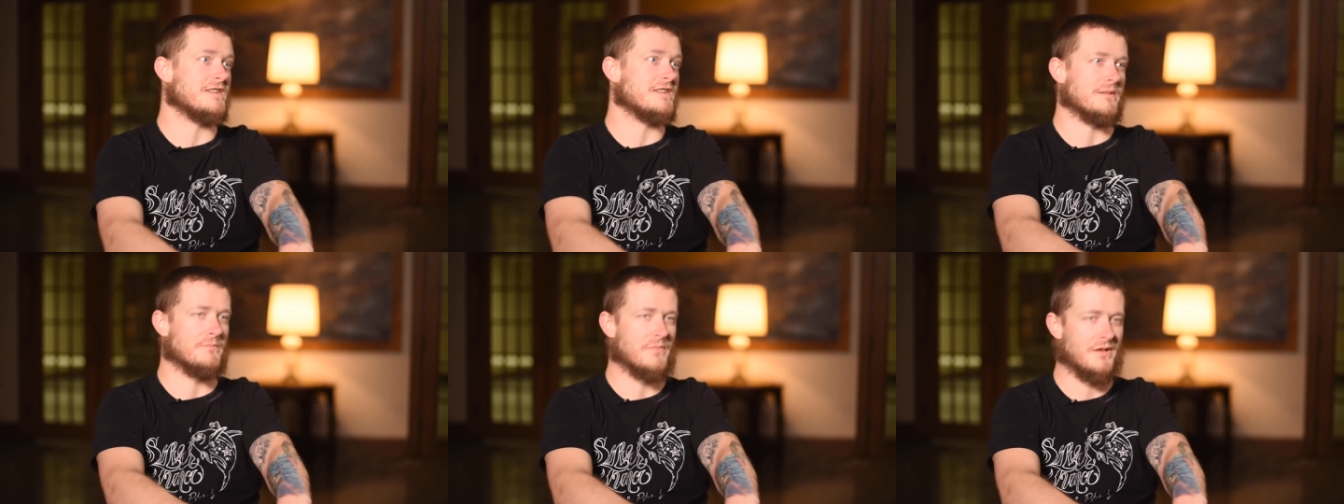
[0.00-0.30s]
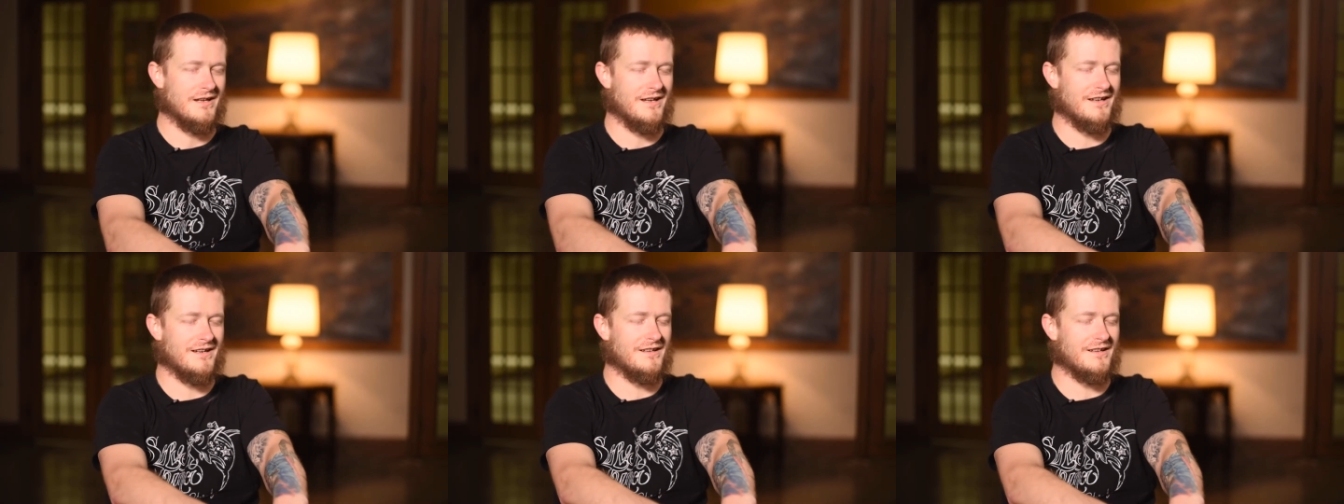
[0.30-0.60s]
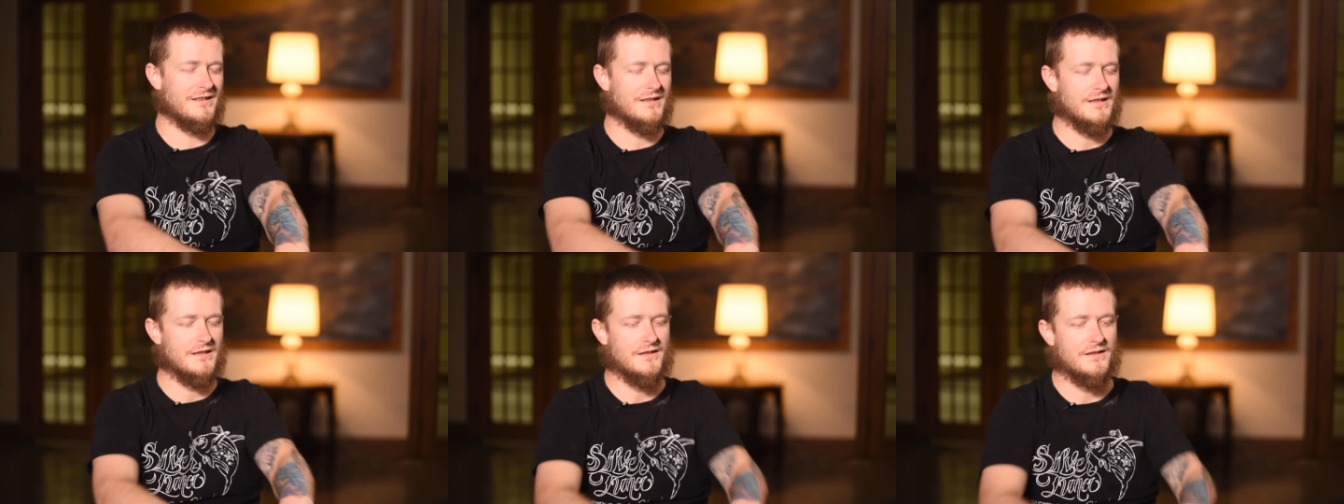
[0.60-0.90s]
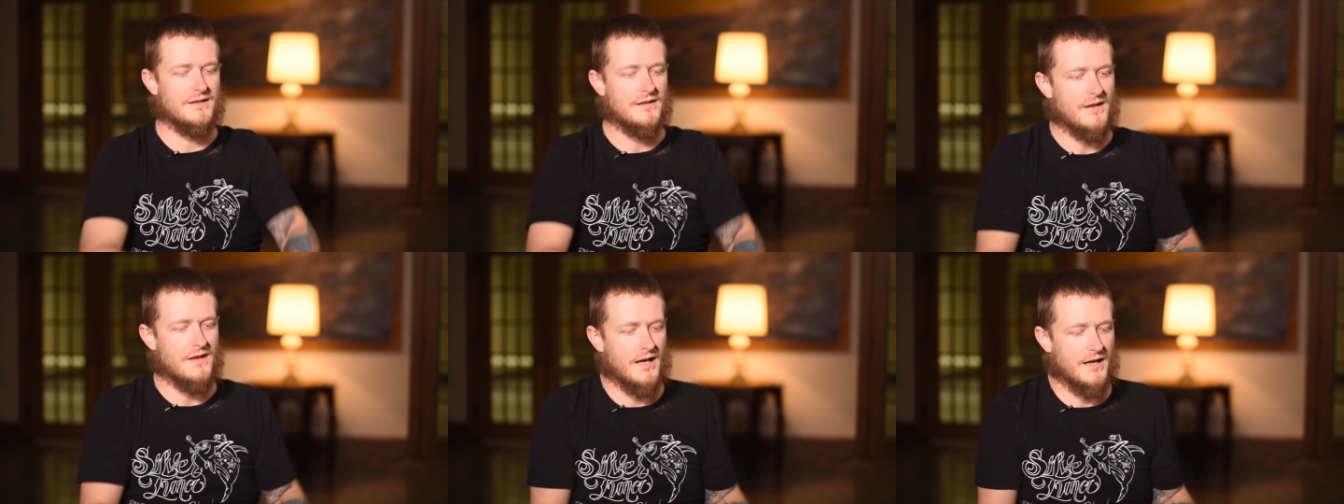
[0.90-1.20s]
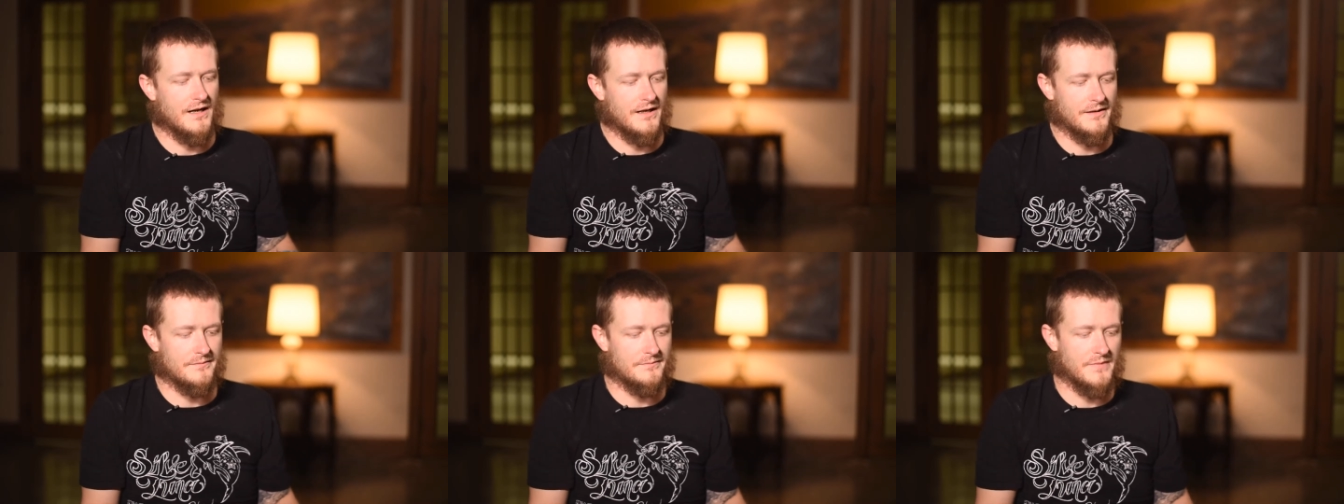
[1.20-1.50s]
team
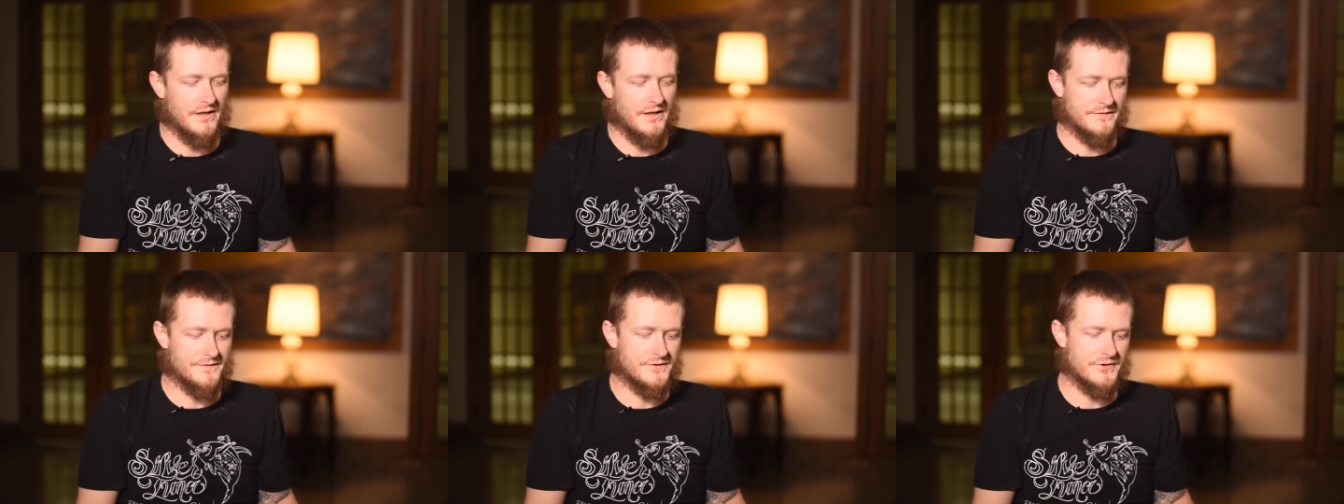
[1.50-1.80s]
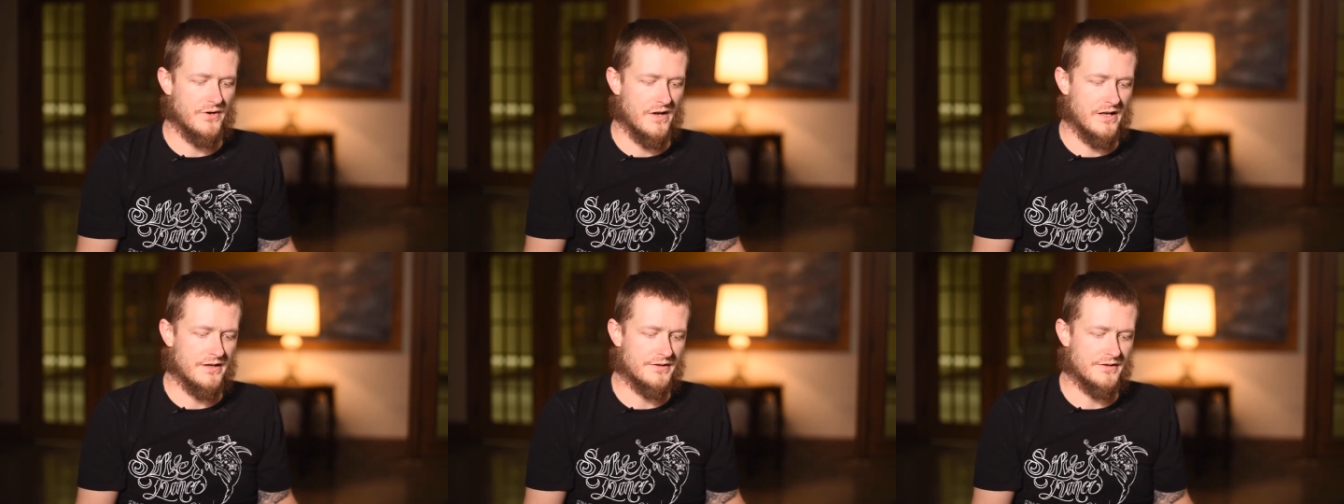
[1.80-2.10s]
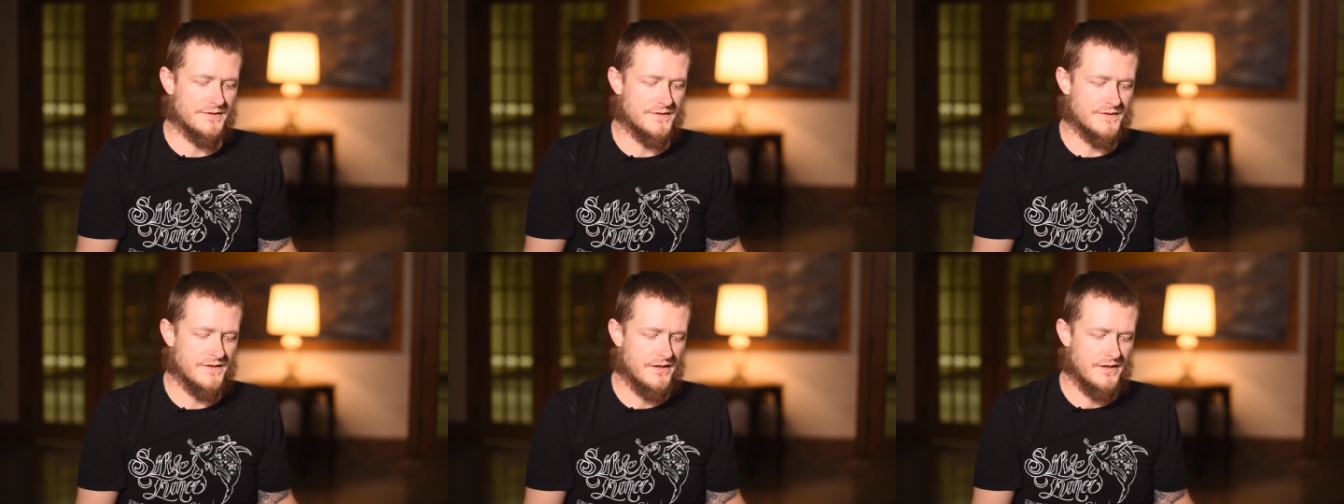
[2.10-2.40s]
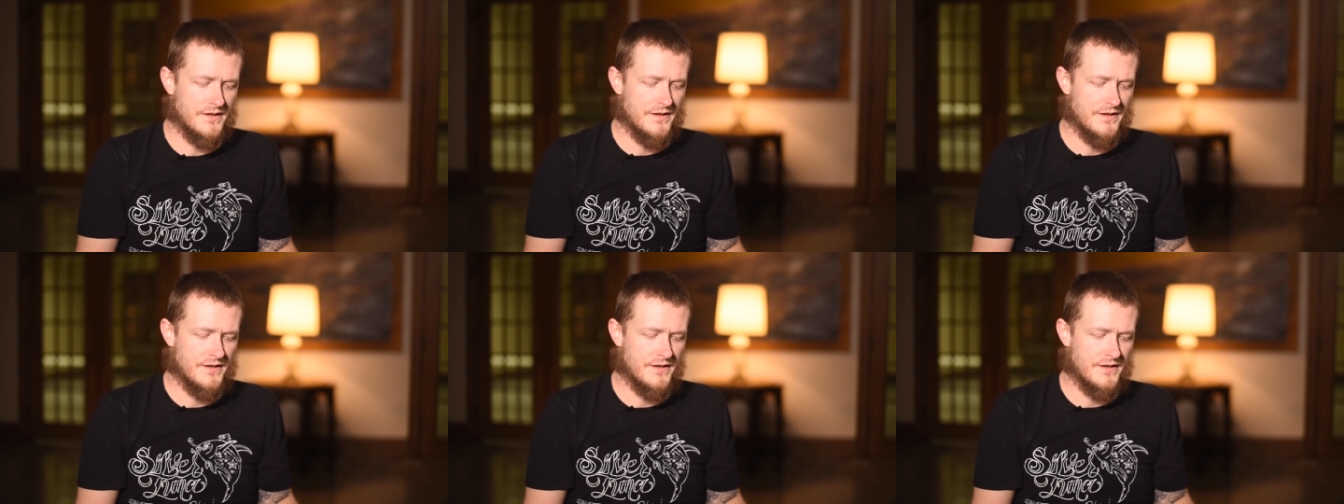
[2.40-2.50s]
of trainers.